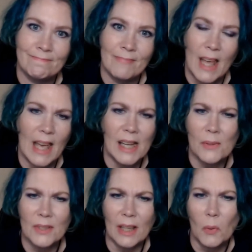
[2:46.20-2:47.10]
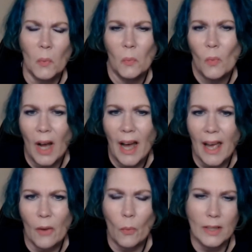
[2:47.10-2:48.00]
And I was like, why?
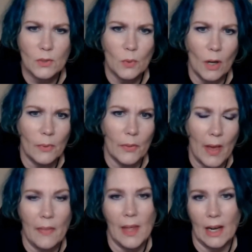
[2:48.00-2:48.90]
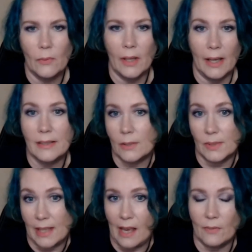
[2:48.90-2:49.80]
What's wrong with? And then I realized it was
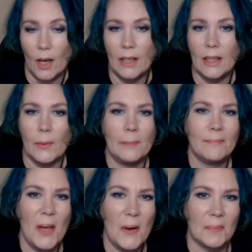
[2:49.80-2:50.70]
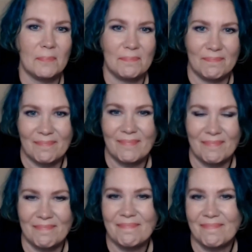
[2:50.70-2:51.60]
the Avon, and I went, oh,
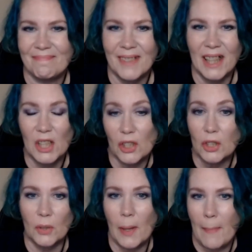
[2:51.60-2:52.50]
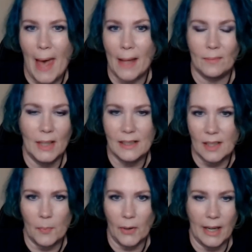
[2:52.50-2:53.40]
the conditioner went bad. It
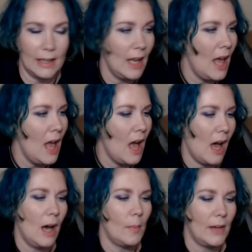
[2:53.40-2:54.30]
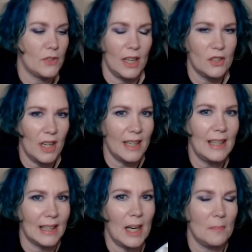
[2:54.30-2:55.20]
separated. I've tried shaking it
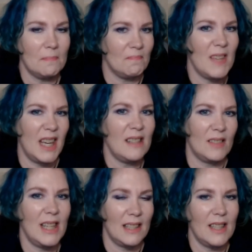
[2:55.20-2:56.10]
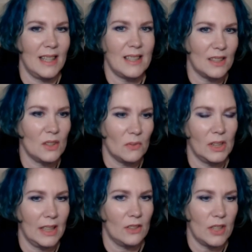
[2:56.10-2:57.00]
up. It doesn't
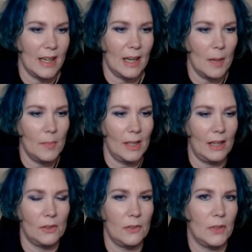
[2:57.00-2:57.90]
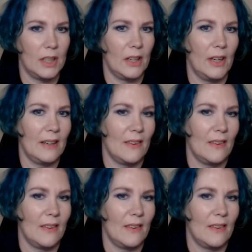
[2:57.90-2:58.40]
really shake up. I don't know if you can hear it.